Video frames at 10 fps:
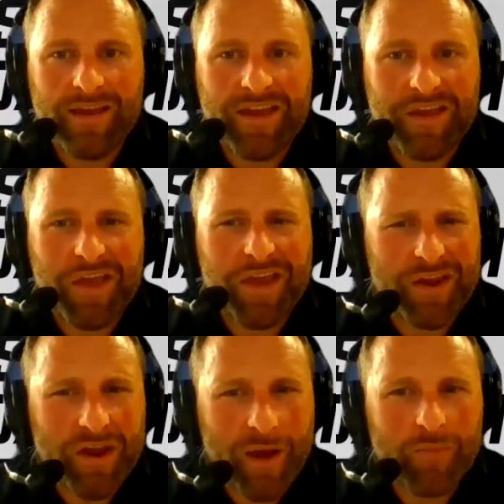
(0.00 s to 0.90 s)
in, in
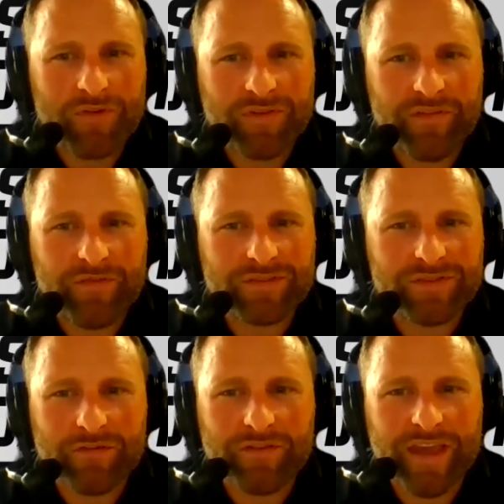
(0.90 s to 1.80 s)
a number of different
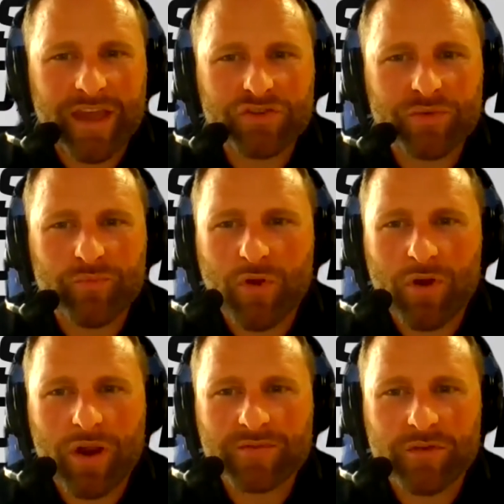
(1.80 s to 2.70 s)
certification
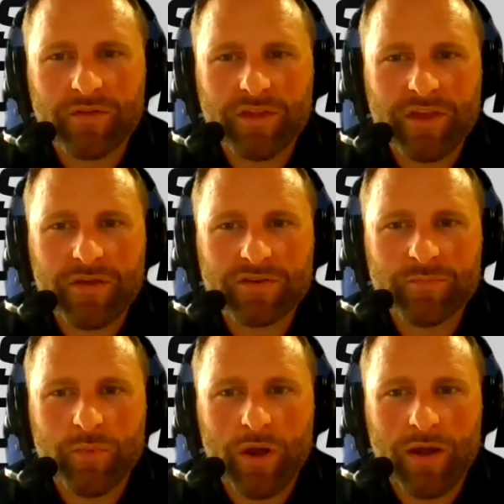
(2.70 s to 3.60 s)
programs over the
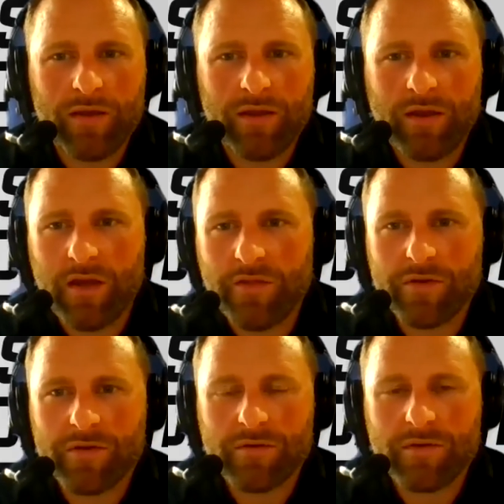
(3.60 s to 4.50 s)
years but
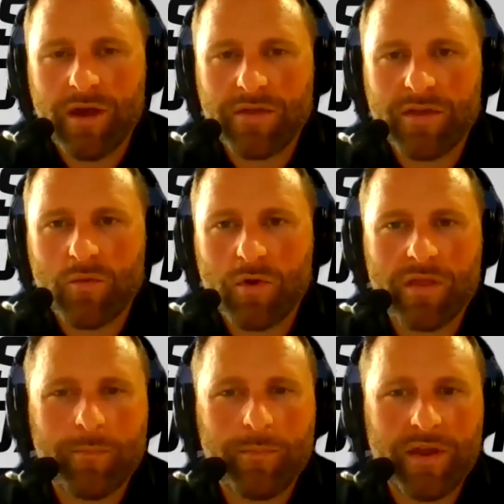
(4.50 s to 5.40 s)
another i think one
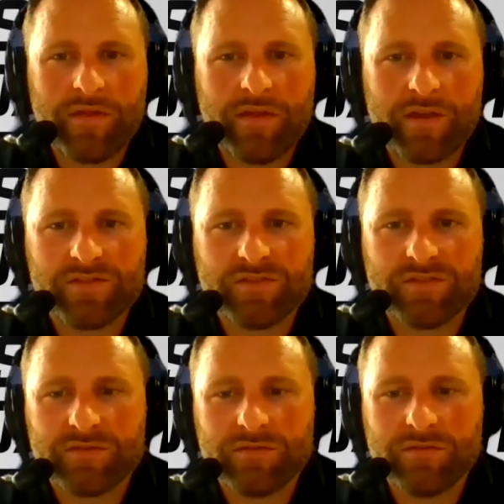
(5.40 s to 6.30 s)
of the big things